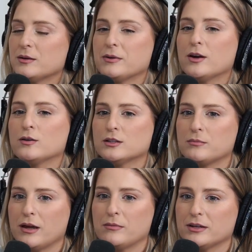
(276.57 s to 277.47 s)
he'd be holding
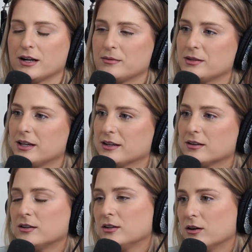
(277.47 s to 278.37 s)
the baby, and I'd be like,
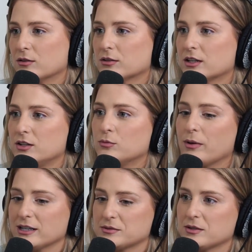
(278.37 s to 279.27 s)
you know, can you
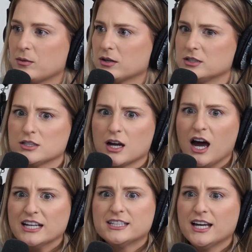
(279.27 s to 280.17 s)
pass me the water? And he's like,
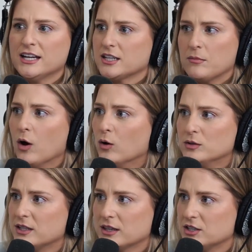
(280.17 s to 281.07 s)
I can't. I'm
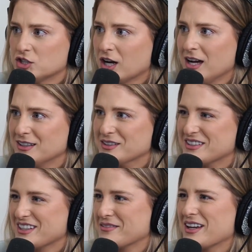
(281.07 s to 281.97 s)
holding the
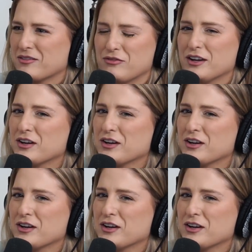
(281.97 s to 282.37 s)
child, and I'm like,